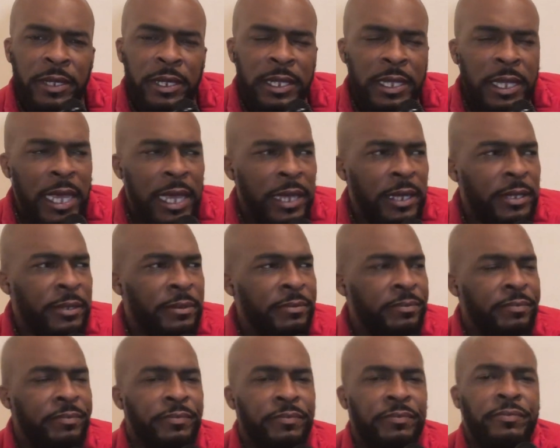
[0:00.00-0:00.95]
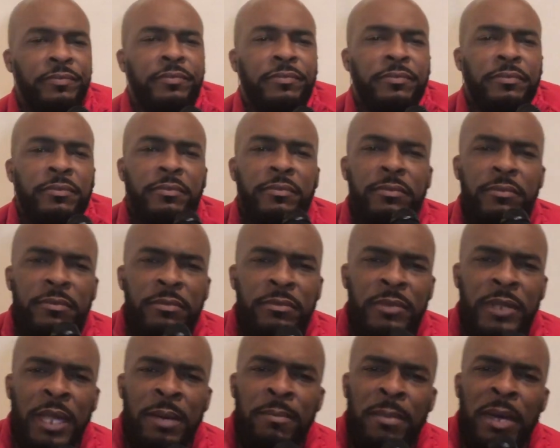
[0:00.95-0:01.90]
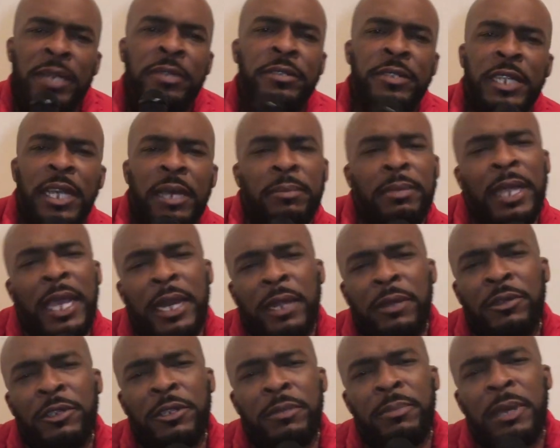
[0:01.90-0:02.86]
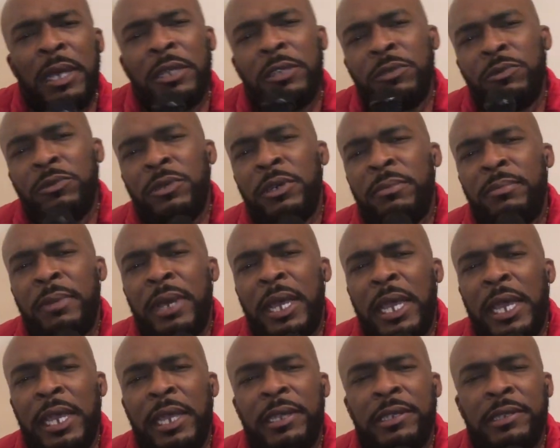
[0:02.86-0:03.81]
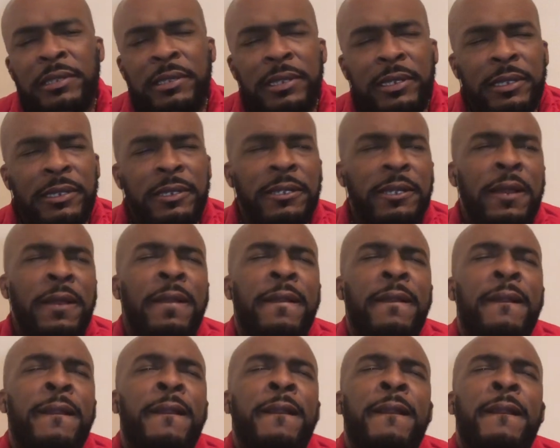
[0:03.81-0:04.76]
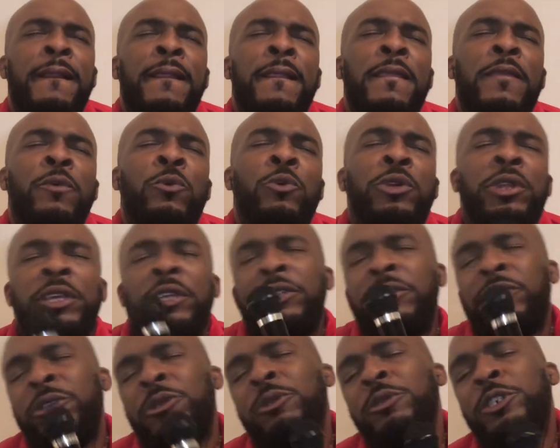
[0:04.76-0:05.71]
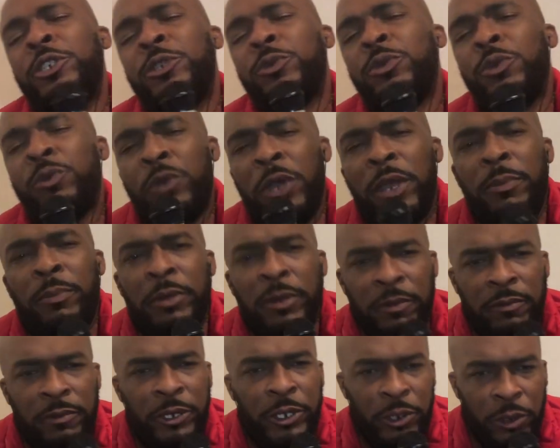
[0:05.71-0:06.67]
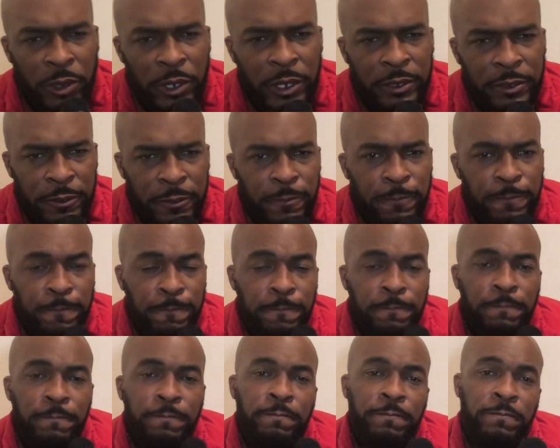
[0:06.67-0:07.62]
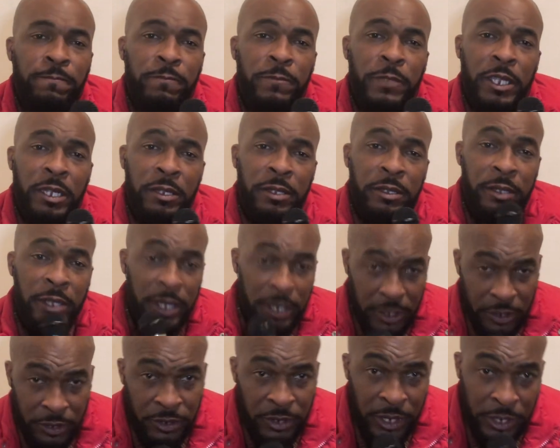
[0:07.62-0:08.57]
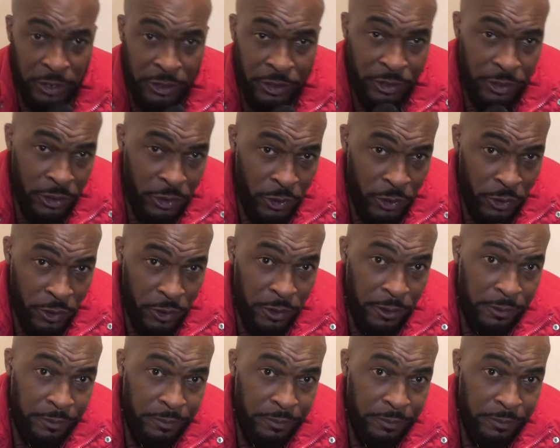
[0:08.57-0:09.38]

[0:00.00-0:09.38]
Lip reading: Like, my stepdaddy was about to whoop my ass, nigga, with his usual weapon of choice, the extension cord.